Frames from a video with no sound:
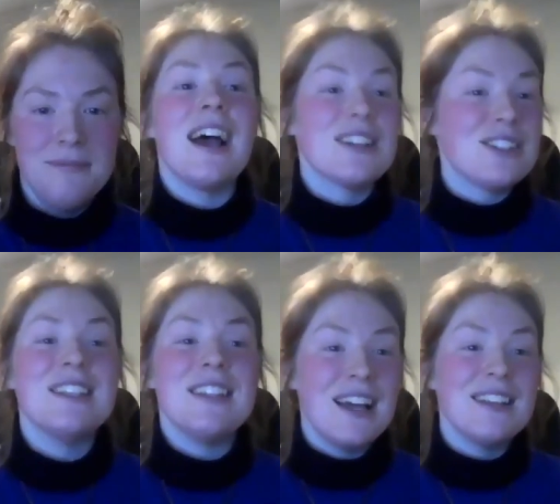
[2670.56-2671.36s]
Yes, yeah,
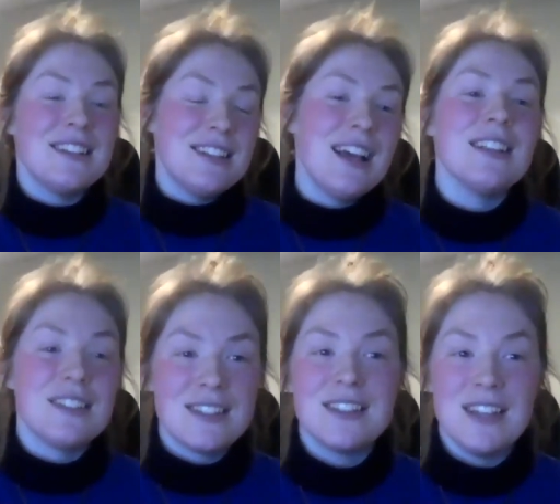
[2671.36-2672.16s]
actually
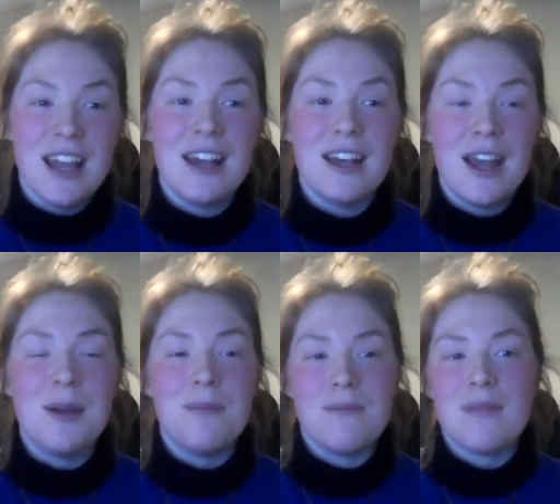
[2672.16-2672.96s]
that's, yeah.
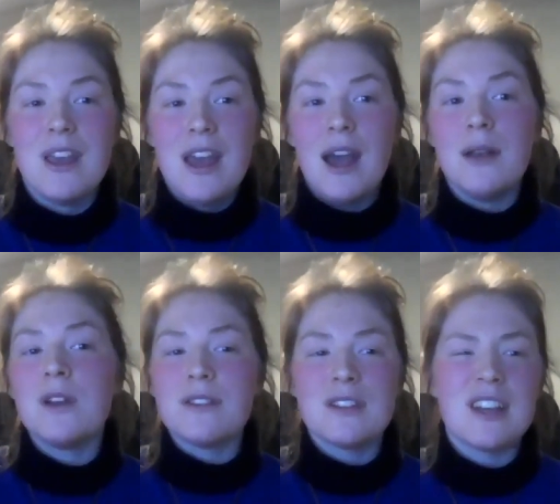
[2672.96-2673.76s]
And
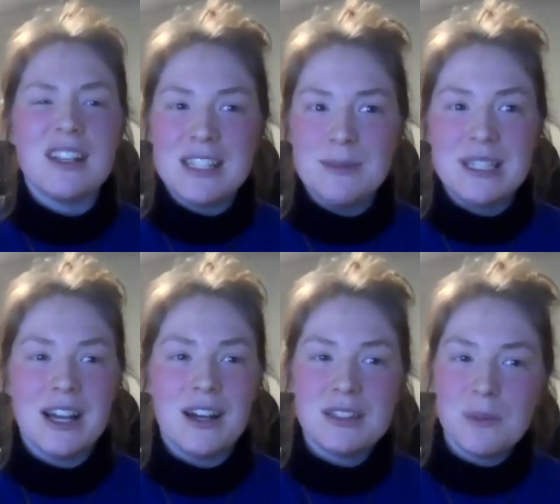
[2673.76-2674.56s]
we also get deep sea
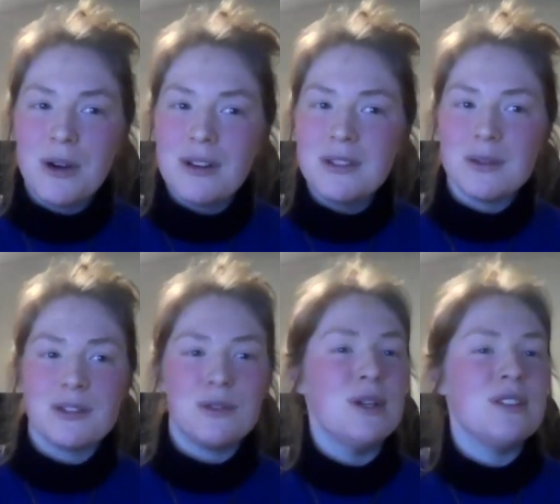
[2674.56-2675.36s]
isopods,
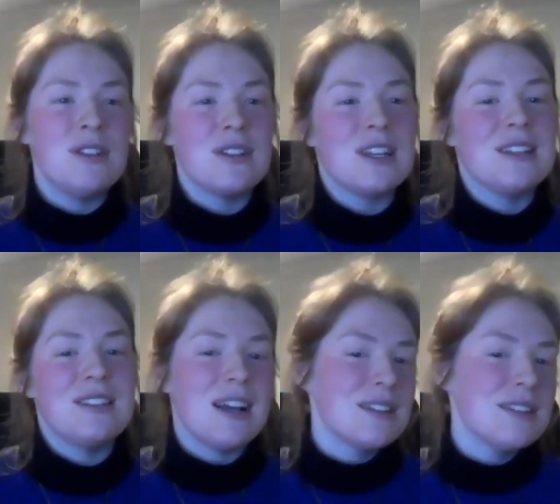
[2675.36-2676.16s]
which almost look
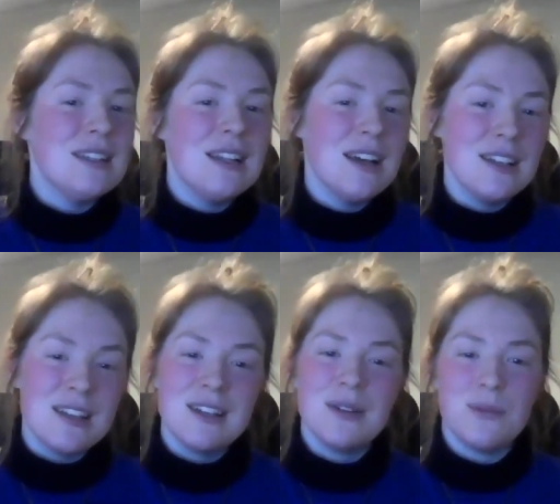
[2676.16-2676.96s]
exactly
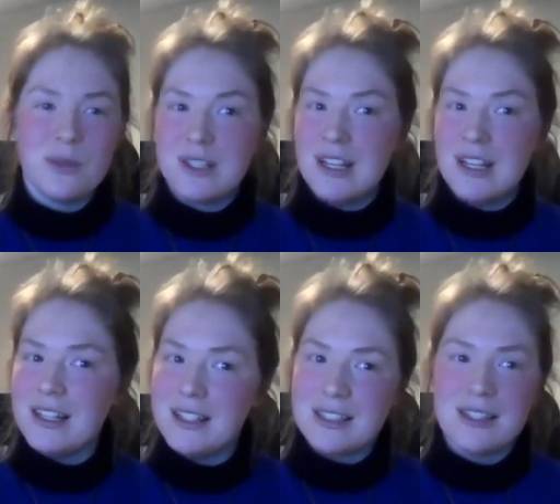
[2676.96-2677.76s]
like
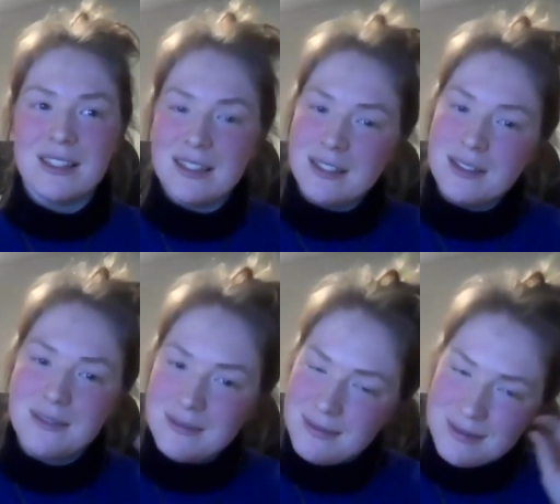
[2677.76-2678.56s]
woodlice, the little
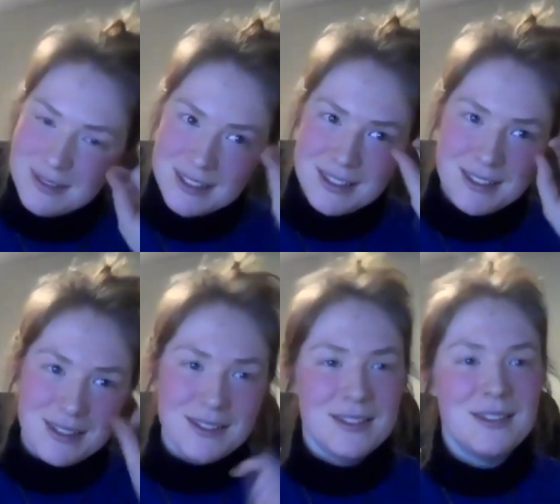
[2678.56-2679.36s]

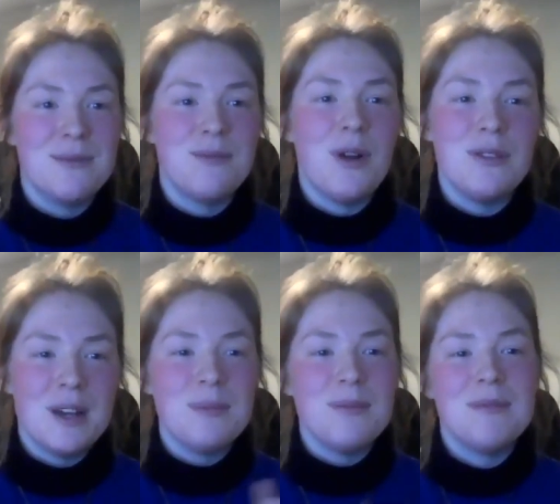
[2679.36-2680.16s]
rolled
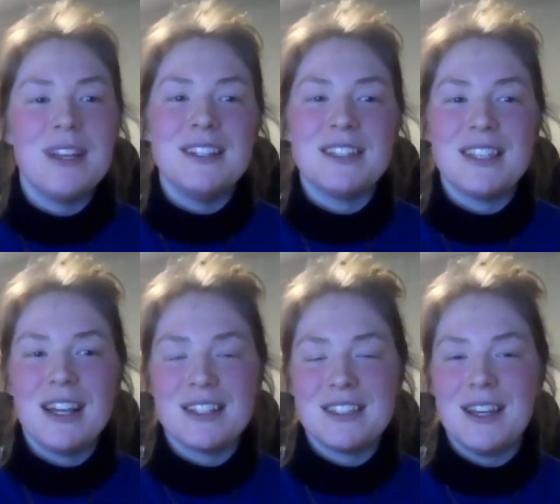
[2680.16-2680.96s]
up
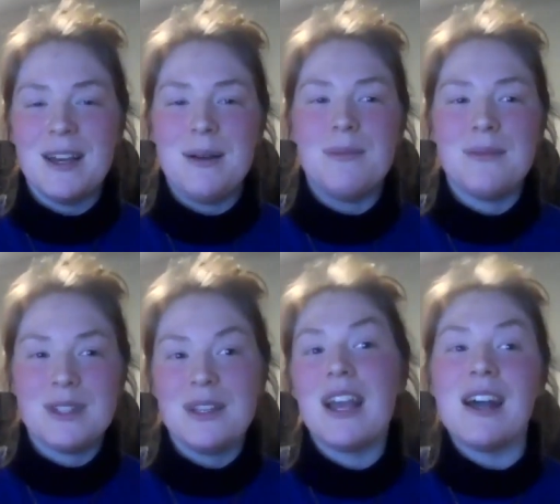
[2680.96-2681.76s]
insects.
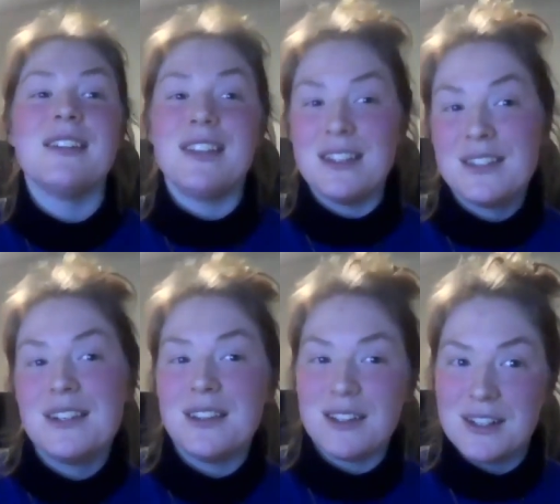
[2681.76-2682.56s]
So yeah, that's
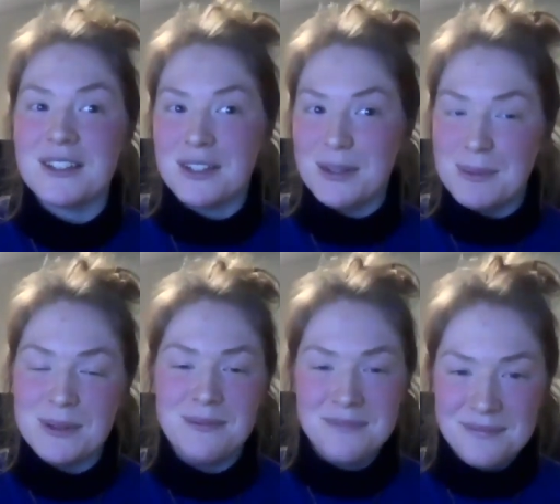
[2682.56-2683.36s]
another good
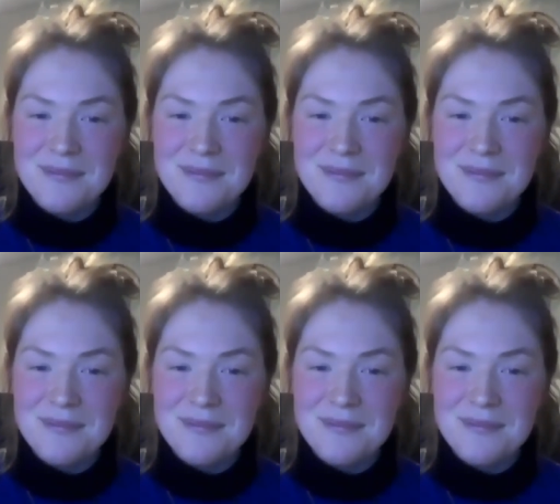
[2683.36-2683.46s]
example.